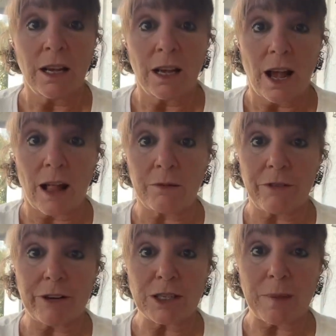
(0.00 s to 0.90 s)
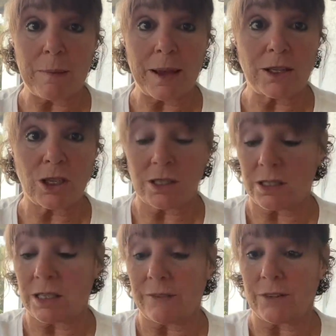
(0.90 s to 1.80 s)
I'll refresh my page just to
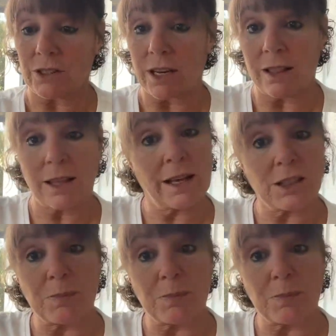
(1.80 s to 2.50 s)
see if there's anything else.